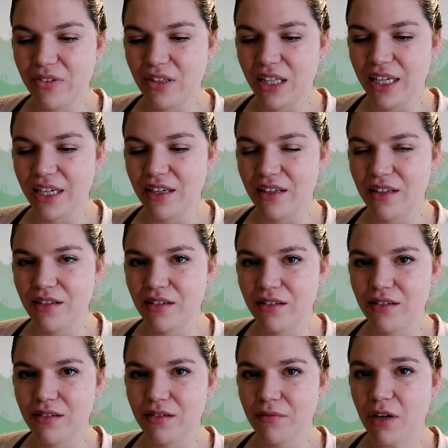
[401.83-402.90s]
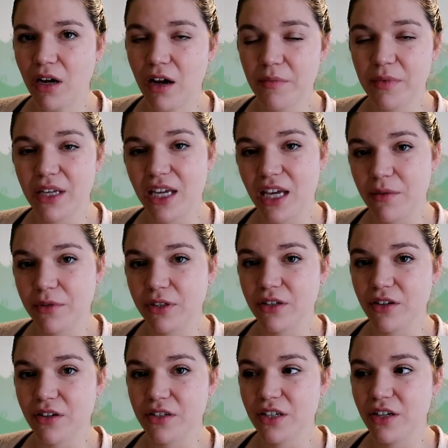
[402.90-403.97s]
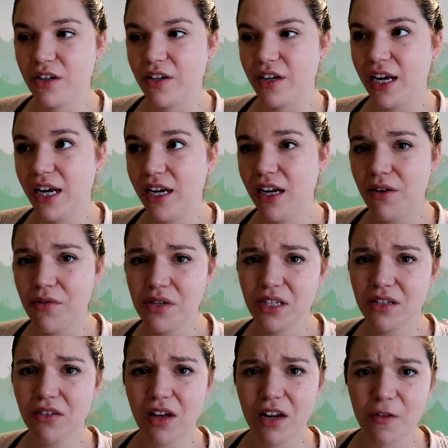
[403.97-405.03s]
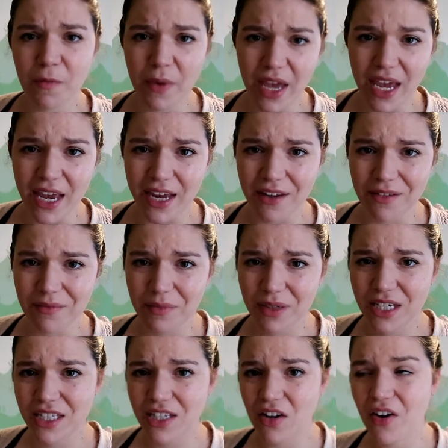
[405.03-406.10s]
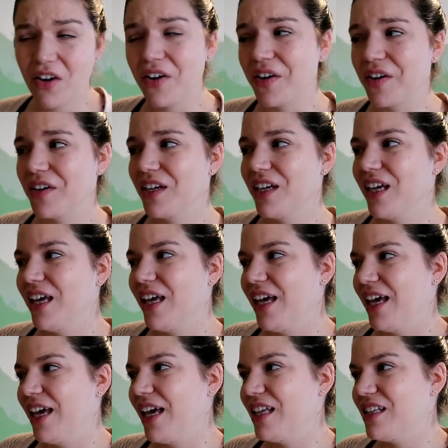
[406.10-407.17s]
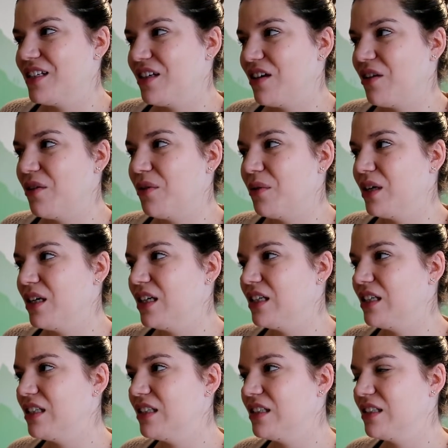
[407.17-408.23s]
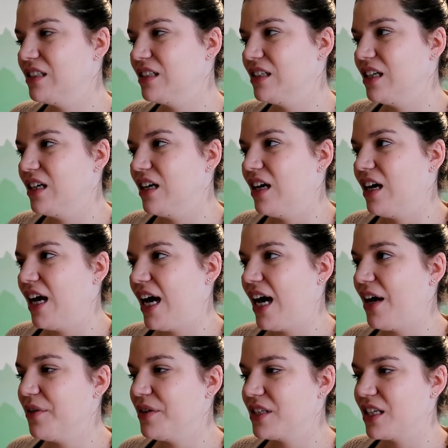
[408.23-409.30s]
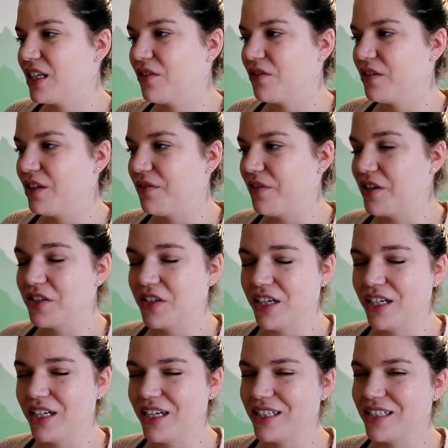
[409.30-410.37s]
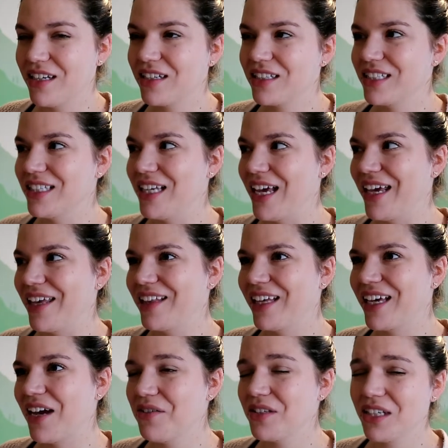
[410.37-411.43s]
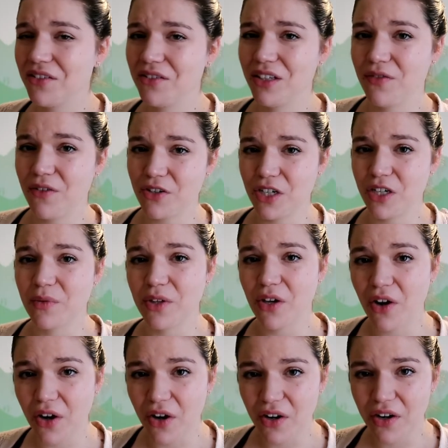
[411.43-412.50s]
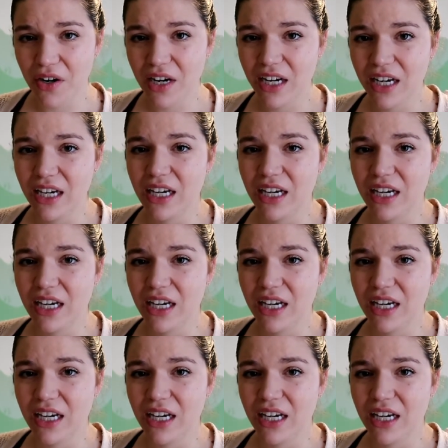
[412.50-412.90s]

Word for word: like not being able to nurse her and I was in a lot of pain because it hurt. And so I was getting really frustrated and it sucks to say, like I was getting really frustrated with her.